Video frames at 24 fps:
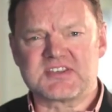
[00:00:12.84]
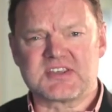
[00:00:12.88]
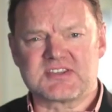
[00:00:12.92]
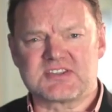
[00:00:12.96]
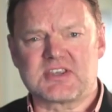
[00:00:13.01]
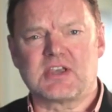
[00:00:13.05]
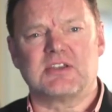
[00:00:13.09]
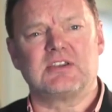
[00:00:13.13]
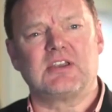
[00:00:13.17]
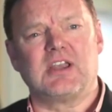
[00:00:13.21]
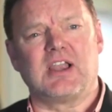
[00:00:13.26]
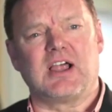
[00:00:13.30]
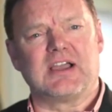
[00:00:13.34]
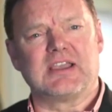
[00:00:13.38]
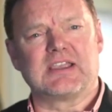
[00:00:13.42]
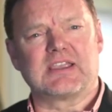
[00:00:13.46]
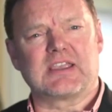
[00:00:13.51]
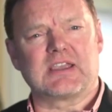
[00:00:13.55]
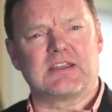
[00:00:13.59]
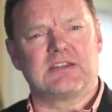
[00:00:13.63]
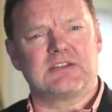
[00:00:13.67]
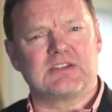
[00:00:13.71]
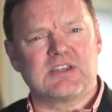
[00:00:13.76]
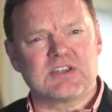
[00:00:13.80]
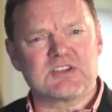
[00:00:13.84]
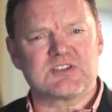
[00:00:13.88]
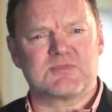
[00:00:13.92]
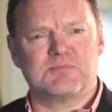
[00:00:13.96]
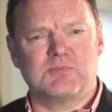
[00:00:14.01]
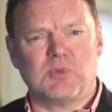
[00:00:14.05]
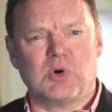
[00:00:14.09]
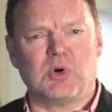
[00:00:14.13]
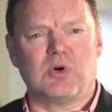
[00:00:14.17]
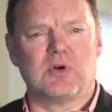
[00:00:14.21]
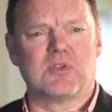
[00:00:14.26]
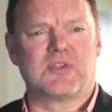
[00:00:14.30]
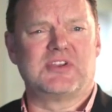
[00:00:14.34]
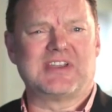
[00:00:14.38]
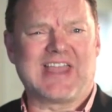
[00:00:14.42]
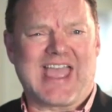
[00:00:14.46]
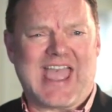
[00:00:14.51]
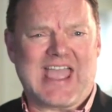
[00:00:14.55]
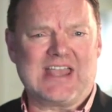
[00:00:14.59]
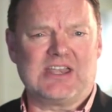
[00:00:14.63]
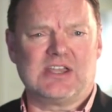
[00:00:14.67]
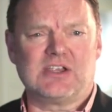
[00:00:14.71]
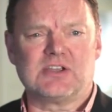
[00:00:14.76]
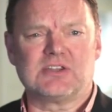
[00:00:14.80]
This is unlike and does more
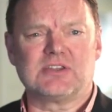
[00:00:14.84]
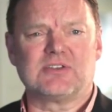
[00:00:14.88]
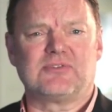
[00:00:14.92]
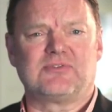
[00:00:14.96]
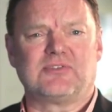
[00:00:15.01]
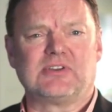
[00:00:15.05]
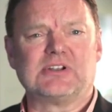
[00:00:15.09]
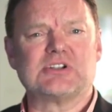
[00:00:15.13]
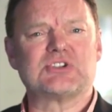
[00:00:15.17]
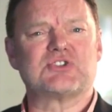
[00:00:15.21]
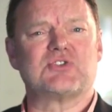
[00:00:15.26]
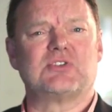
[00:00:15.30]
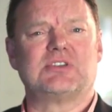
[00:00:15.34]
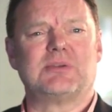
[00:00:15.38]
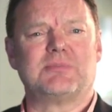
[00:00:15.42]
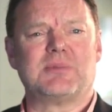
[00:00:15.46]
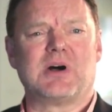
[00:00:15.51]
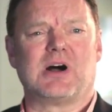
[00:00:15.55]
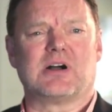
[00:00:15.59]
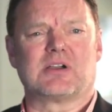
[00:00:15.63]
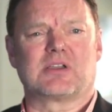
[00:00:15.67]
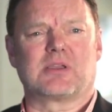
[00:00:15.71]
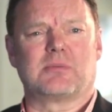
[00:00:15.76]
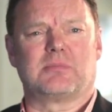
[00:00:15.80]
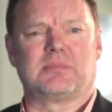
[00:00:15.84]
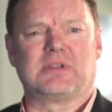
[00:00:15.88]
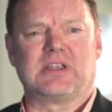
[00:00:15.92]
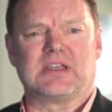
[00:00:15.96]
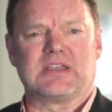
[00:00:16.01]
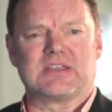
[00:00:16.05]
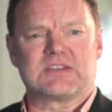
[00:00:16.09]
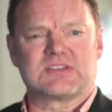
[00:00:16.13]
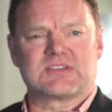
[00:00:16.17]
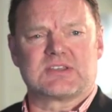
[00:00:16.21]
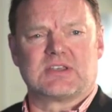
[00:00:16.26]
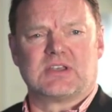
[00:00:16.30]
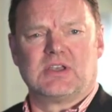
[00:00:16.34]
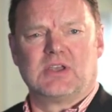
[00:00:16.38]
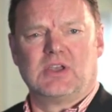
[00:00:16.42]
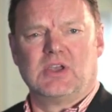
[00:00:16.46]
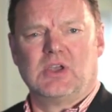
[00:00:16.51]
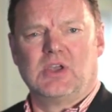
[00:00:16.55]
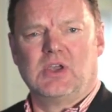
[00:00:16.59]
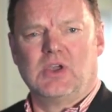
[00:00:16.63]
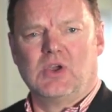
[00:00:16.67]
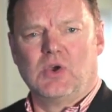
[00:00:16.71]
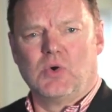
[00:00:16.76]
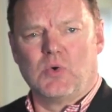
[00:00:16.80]
than any other filter in the marketplace.
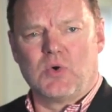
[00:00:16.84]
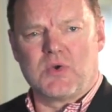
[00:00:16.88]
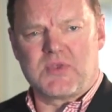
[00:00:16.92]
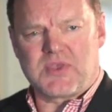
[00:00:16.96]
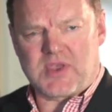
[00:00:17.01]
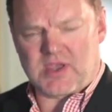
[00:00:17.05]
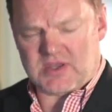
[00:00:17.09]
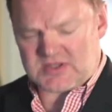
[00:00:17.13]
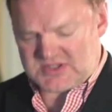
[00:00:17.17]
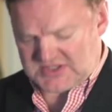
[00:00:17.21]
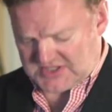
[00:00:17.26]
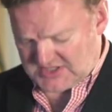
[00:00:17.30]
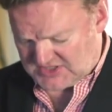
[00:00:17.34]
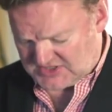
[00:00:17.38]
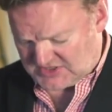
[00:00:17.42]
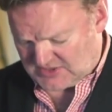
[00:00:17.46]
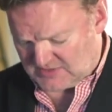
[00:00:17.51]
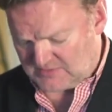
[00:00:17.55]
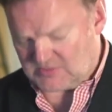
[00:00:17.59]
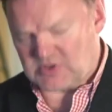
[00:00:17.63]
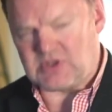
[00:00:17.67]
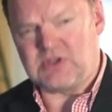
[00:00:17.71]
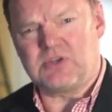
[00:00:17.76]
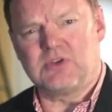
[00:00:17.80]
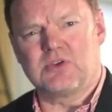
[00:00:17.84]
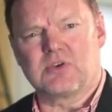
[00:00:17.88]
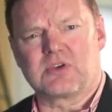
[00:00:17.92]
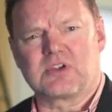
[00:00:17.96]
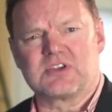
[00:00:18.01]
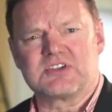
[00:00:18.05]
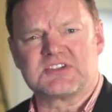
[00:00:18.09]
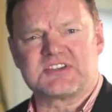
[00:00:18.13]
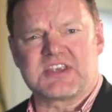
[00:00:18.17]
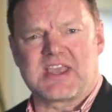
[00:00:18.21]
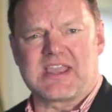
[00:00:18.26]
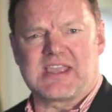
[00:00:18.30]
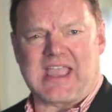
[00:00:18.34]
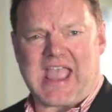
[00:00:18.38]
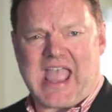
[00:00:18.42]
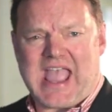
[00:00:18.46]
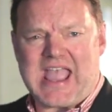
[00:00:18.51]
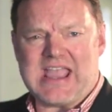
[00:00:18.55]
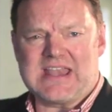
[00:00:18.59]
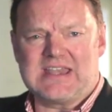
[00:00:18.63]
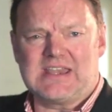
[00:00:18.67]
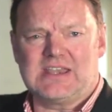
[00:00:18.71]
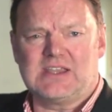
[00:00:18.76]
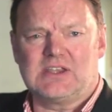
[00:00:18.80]
With our system, you can
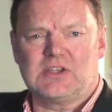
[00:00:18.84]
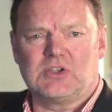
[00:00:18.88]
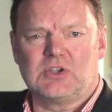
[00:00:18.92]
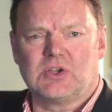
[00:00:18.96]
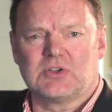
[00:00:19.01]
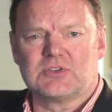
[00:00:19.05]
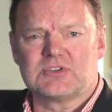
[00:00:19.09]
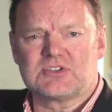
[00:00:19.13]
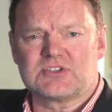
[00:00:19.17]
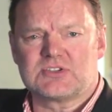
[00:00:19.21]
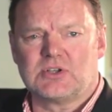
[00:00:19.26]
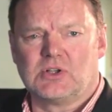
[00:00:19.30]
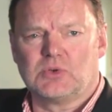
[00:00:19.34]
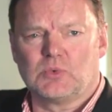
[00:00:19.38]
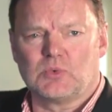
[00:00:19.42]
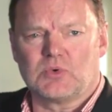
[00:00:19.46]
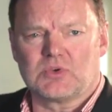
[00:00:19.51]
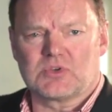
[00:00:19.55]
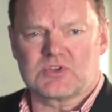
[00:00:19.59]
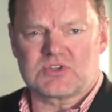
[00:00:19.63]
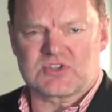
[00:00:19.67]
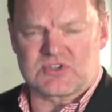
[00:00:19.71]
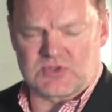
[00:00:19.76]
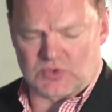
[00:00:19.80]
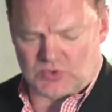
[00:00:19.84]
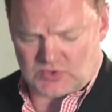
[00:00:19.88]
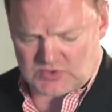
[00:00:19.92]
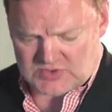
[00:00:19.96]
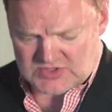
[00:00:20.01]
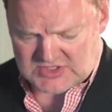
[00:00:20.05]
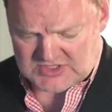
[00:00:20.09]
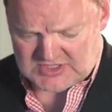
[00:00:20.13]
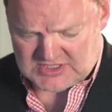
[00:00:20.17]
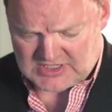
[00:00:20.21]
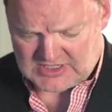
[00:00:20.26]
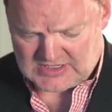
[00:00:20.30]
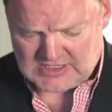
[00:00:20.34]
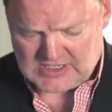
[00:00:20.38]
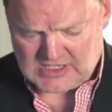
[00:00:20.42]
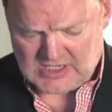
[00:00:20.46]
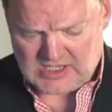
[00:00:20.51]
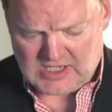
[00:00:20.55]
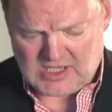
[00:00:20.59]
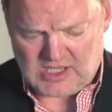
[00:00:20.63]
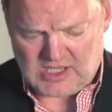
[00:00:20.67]
take any non salt water source